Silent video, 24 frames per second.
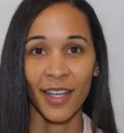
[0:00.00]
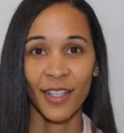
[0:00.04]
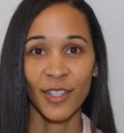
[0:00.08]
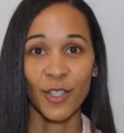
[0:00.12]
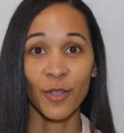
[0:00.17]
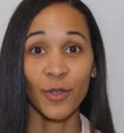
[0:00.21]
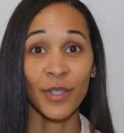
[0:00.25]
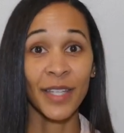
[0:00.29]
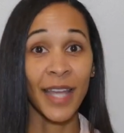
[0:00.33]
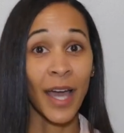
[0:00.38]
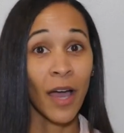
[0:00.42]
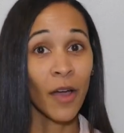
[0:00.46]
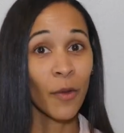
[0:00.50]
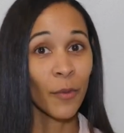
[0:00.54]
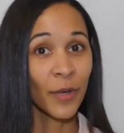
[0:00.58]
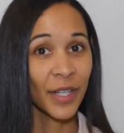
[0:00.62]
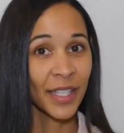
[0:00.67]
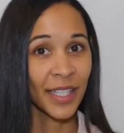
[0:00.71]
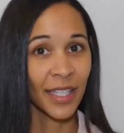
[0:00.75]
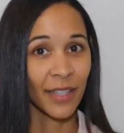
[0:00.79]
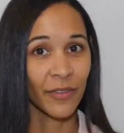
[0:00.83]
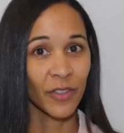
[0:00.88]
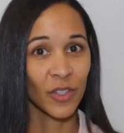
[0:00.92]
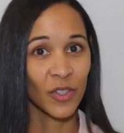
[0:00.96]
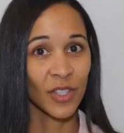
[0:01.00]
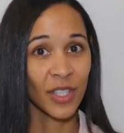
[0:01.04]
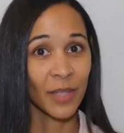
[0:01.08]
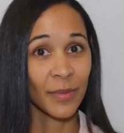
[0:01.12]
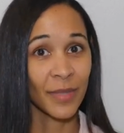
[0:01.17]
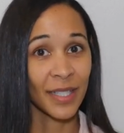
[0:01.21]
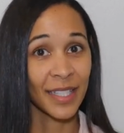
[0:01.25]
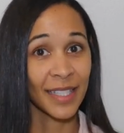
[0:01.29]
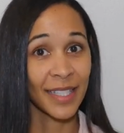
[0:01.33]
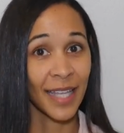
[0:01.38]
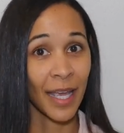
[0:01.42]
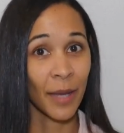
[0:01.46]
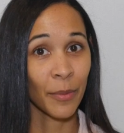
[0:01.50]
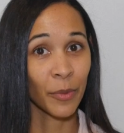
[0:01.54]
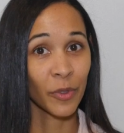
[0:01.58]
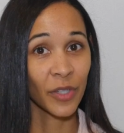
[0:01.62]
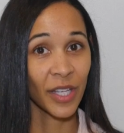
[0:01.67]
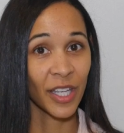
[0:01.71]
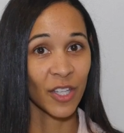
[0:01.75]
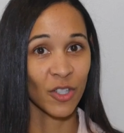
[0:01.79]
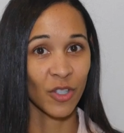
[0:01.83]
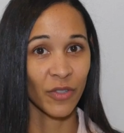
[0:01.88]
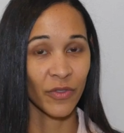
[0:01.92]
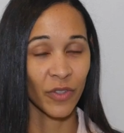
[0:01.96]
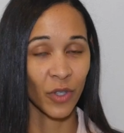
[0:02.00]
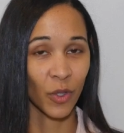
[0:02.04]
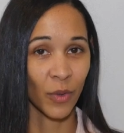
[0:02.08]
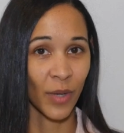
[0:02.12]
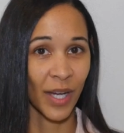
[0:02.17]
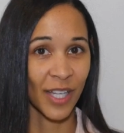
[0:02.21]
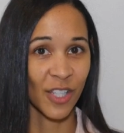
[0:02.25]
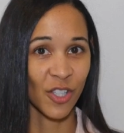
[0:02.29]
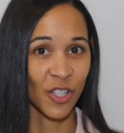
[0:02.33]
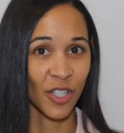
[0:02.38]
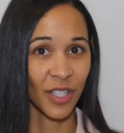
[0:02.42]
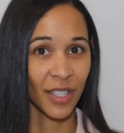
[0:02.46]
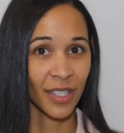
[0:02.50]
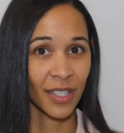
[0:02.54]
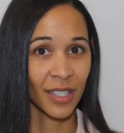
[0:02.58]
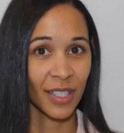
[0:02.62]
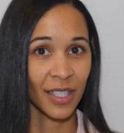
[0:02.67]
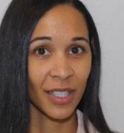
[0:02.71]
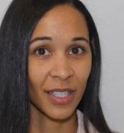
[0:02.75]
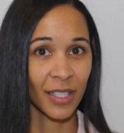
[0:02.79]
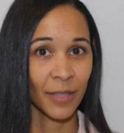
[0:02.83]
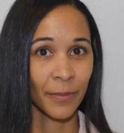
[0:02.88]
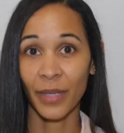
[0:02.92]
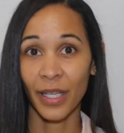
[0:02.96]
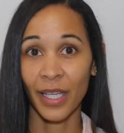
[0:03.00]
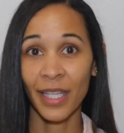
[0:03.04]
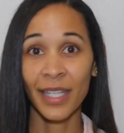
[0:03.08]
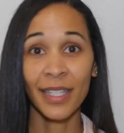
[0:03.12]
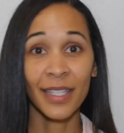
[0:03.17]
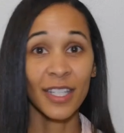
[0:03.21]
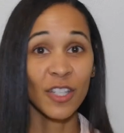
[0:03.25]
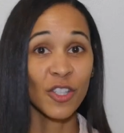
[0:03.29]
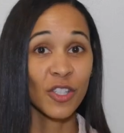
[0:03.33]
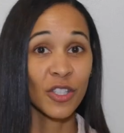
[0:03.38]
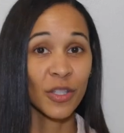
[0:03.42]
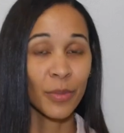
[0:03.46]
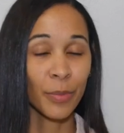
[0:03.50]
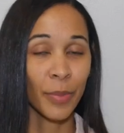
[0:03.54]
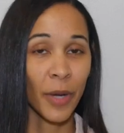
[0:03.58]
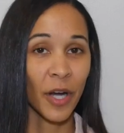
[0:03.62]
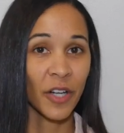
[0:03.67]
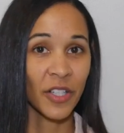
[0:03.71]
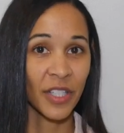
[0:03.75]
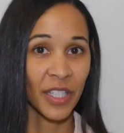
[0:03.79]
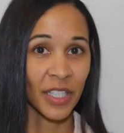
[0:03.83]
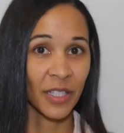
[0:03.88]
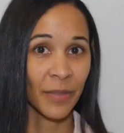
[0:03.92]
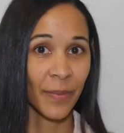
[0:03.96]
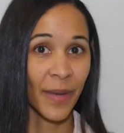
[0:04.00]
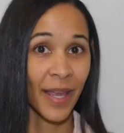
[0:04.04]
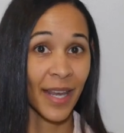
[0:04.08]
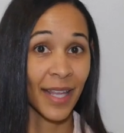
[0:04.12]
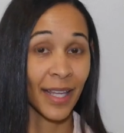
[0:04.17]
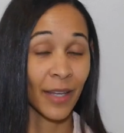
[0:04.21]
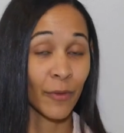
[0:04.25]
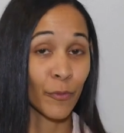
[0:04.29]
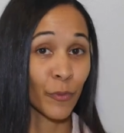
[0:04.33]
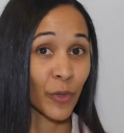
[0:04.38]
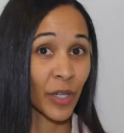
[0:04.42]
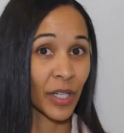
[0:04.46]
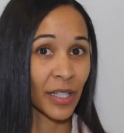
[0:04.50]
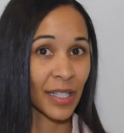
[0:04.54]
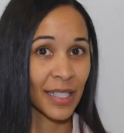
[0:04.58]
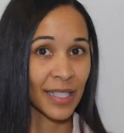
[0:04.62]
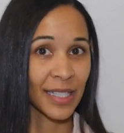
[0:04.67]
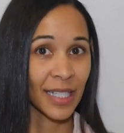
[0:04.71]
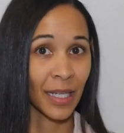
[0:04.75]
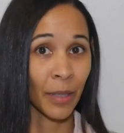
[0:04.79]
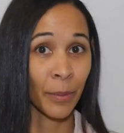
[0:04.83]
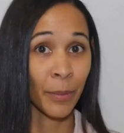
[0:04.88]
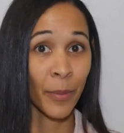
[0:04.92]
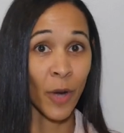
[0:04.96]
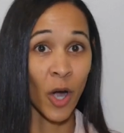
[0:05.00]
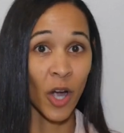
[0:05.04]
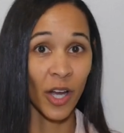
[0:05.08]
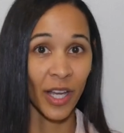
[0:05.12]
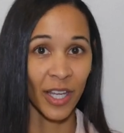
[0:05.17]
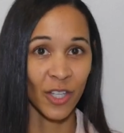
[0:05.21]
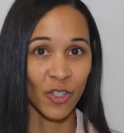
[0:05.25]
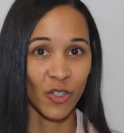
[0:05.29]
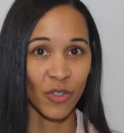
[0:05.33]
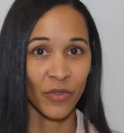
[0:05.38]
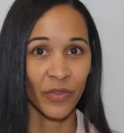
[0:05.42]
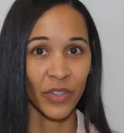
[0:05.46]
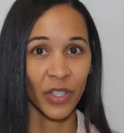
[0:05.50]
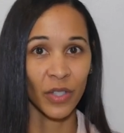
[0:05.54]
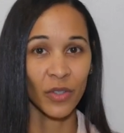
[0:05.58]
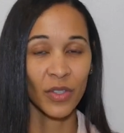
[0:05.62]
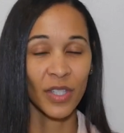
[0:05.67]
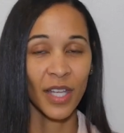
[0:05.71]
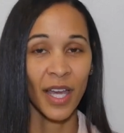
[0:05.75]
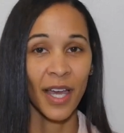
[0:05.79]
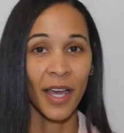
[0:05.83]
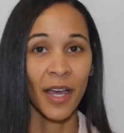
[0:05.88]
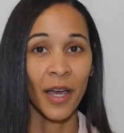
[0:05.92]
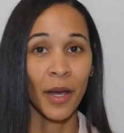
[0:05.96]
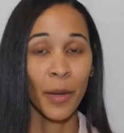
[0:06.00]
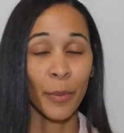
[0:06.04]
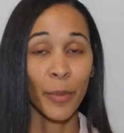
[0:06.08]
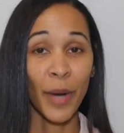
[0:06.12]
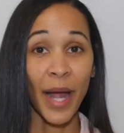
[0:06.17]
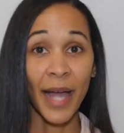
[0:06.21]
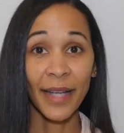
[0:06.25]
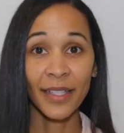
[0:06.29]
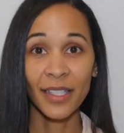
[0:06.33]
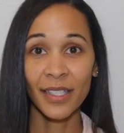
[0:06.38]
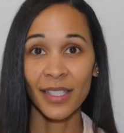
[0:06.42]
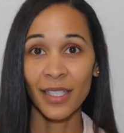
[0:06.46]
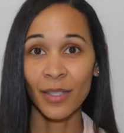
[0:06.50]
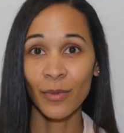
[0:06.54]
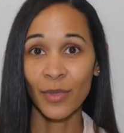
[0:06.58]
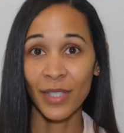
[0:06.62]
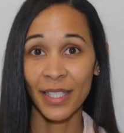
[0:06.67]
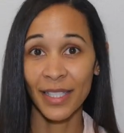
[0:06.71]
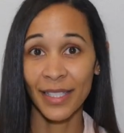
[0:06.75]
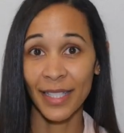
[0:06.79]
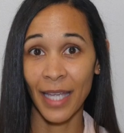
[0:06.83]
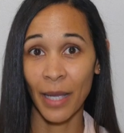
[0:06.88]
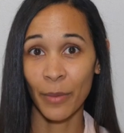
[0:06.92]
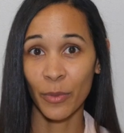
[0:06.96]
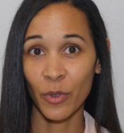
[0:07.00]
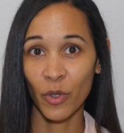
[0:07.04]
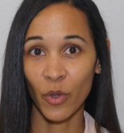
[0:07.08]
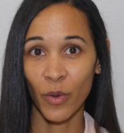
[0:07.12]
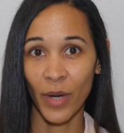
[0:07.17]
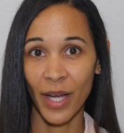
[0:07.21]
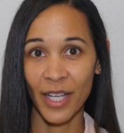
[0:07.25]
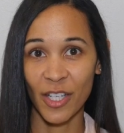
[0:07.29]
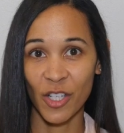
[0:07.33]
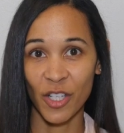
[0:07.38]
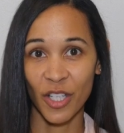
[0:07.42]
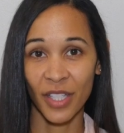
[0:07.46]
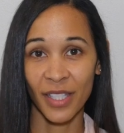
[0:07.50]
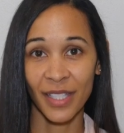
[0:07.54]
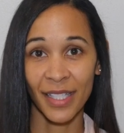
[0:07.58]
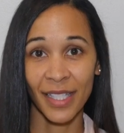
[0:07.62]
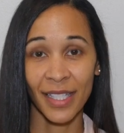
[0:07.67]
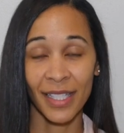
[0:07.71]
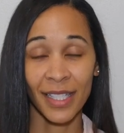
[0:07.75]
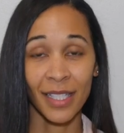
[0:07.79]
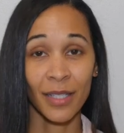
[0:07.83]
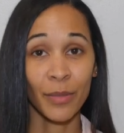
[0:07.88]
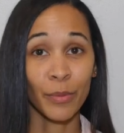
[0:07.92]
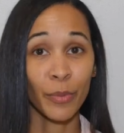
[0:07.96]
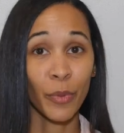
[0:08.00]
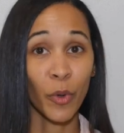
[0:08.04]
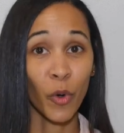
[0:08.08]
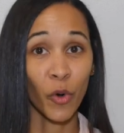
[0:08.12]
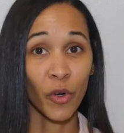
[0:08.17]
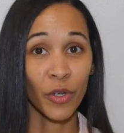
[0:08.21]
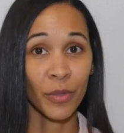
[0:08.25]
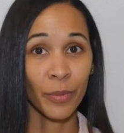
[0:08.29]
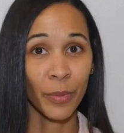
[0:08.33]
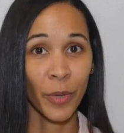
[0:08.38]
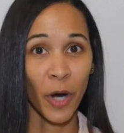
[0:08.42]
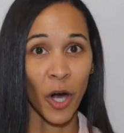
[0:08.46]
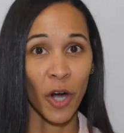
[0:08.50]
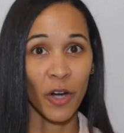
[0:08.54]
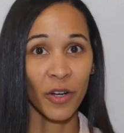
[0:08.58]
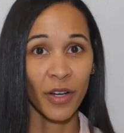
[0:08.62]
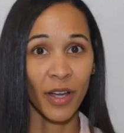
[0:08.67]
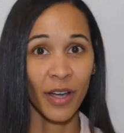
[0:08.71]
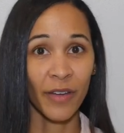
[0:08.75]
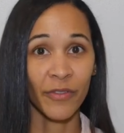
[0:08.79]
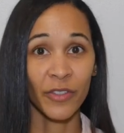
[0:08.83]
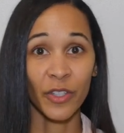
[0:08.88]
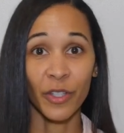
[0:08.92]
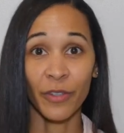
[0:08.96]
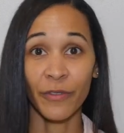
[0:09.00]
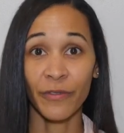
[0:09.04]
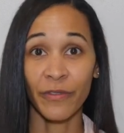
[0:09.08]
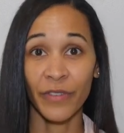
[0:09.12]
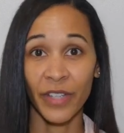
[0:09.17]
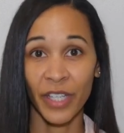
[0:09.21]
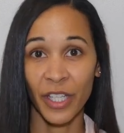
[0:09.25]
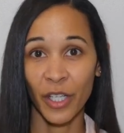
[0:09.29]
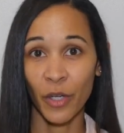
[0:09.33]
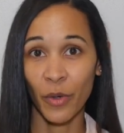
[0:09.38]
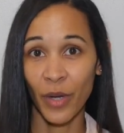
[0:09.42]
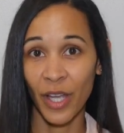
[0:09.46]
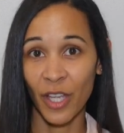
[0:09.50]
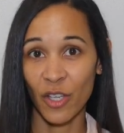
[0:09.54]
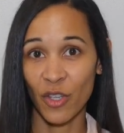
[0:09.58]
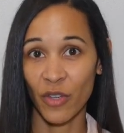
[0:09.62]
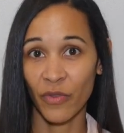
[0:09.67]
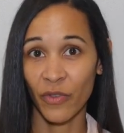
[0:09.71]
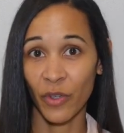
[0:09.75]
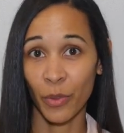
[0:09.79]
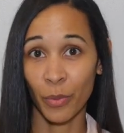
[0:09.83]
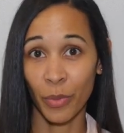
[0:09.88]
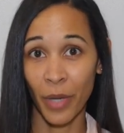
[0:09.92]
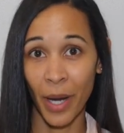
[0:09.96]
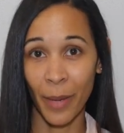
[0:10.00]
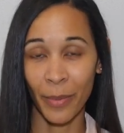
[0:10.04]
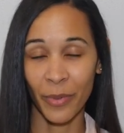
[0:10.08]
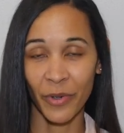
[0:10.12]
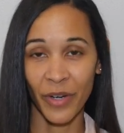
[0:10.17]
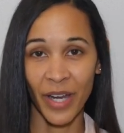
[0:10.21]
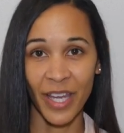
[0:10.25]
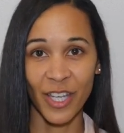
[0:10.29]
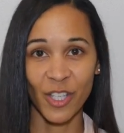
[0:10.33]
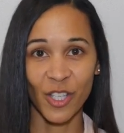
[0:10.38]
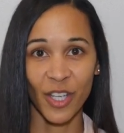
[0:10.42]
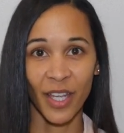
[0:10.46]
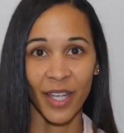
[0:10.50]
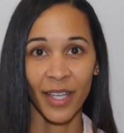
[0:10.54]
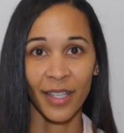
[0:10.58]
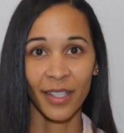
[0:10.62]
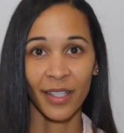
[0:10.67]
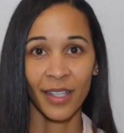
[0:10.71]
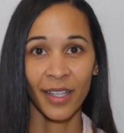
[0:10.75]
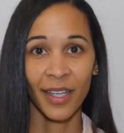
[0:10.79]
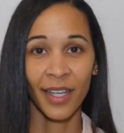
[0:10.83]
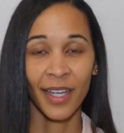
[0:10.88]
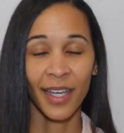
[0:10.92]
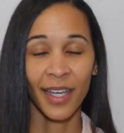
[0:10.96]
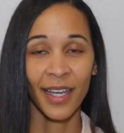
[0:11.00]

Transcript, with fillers: So now I wanna give you some sample interview questions. In addition to participating in realistic mock interviews, practicing with sample questions is an important part of your video interview preparation.